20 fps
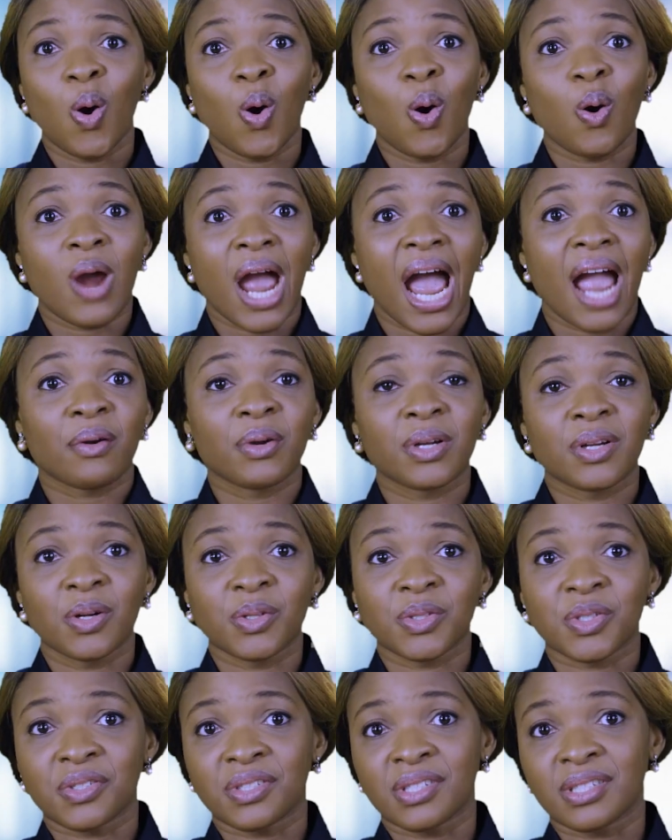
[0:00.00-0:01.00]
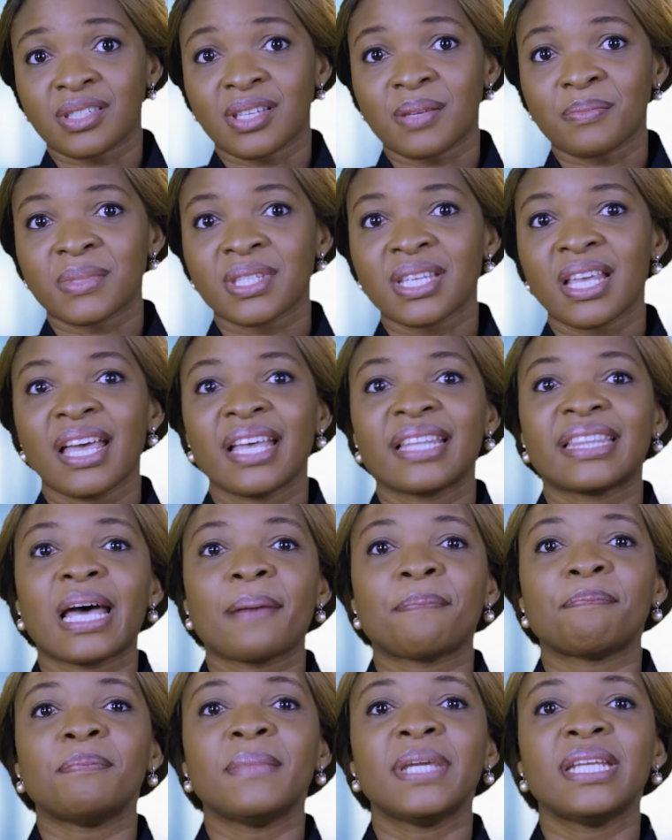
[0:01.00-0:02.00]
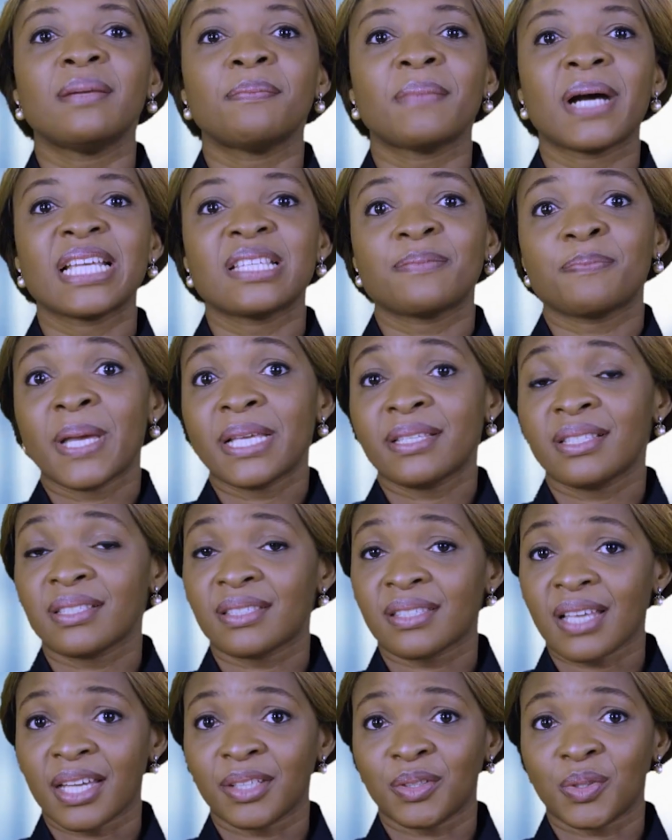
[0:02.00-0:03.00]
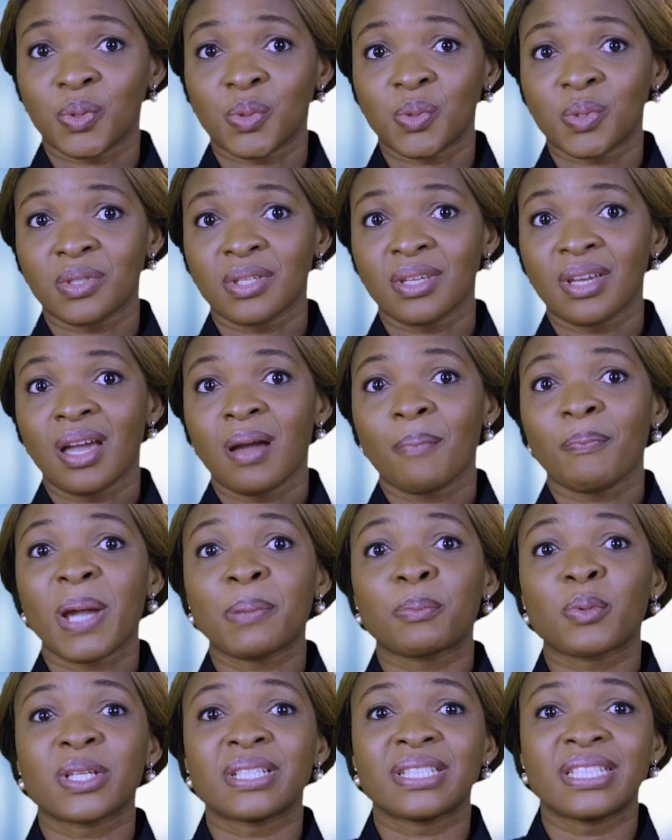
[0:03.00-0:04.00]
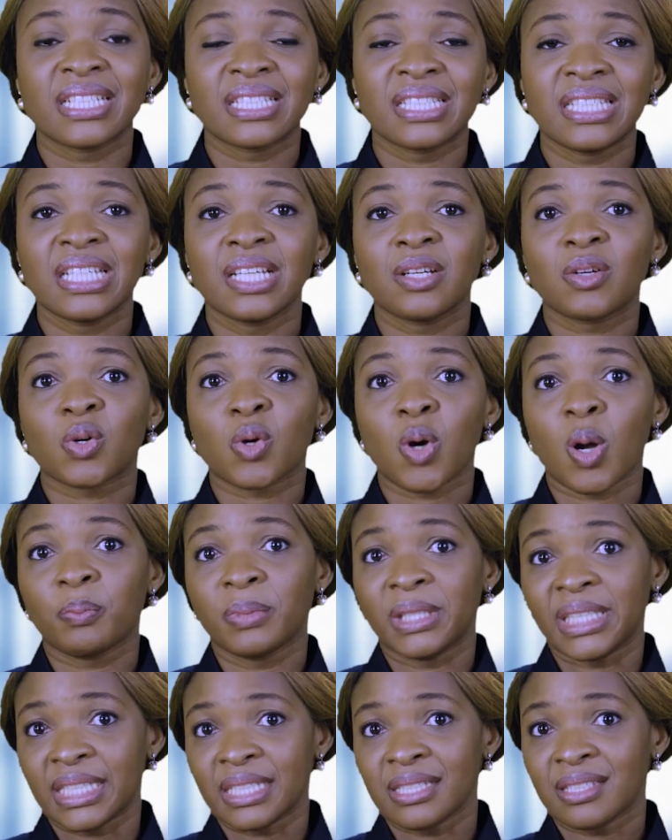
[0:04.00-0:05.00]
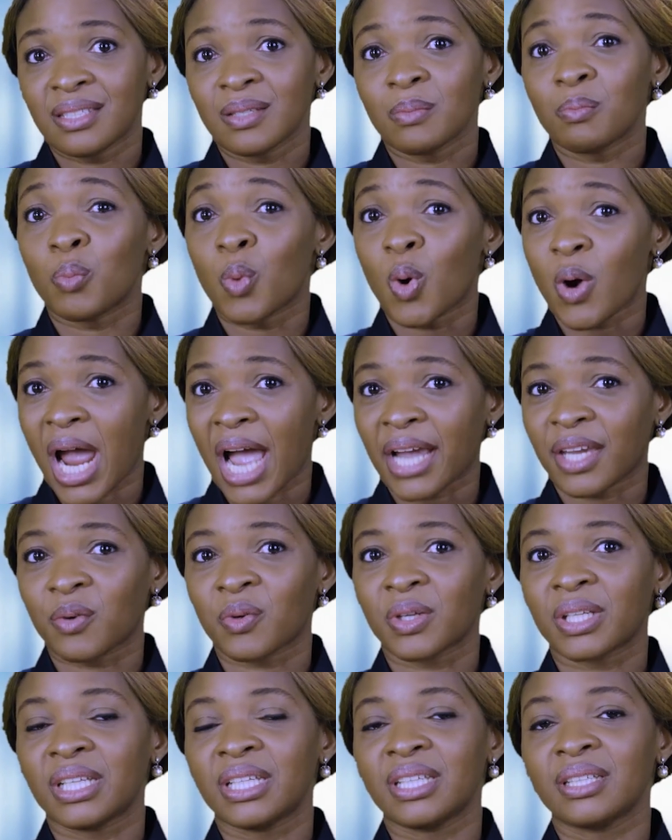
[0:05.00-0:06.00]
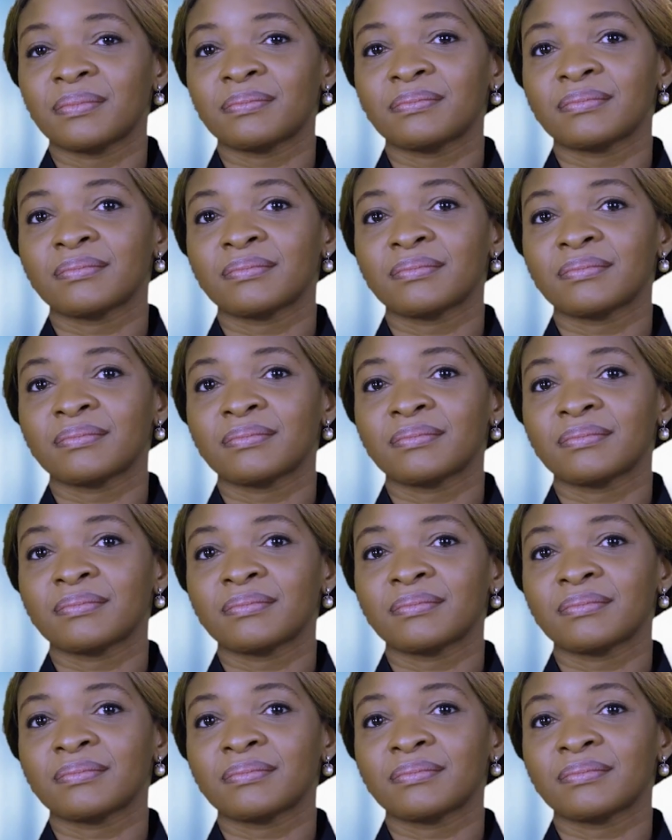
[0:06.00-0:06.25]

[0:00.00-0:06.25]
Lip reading: or agriculture systems that minimize pesticide use by predicting crop needs more accurately,